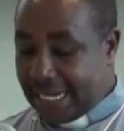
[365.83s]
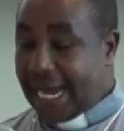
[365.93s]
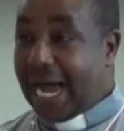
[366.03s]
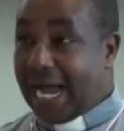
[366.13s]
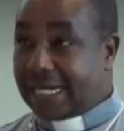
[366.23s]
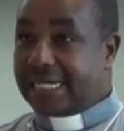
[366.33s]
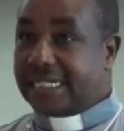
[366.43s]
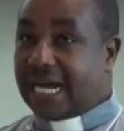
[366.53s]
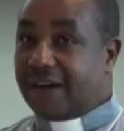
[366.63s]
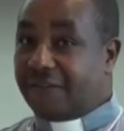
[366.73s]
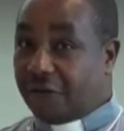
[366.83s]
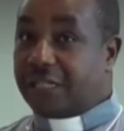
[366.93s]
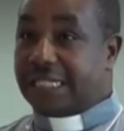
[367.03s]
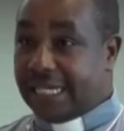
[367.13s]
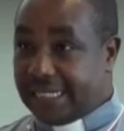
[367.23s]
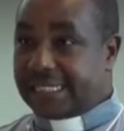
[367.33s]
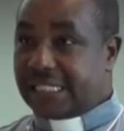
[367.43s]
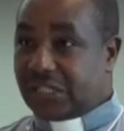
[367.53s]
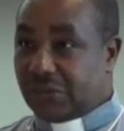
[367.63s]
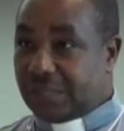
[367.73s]

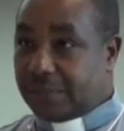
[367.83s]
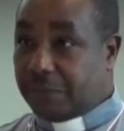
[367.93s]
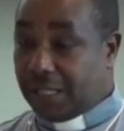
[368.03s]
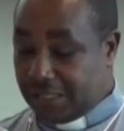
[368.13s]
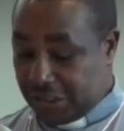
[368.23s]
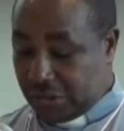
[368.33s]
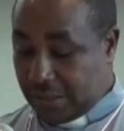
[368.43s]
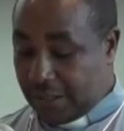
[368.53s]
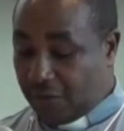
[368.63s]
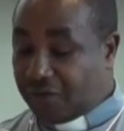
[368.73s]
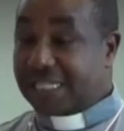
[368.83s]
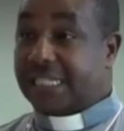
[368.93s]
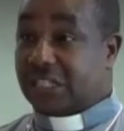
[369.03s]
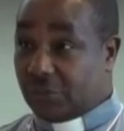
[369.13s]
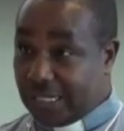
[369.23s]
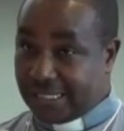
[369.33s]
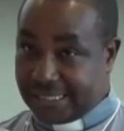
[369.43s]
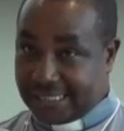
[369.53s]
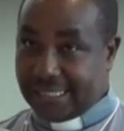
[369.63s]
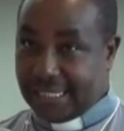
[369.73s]
148 university
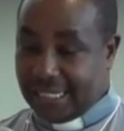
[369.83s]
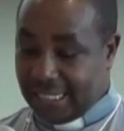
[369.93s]
students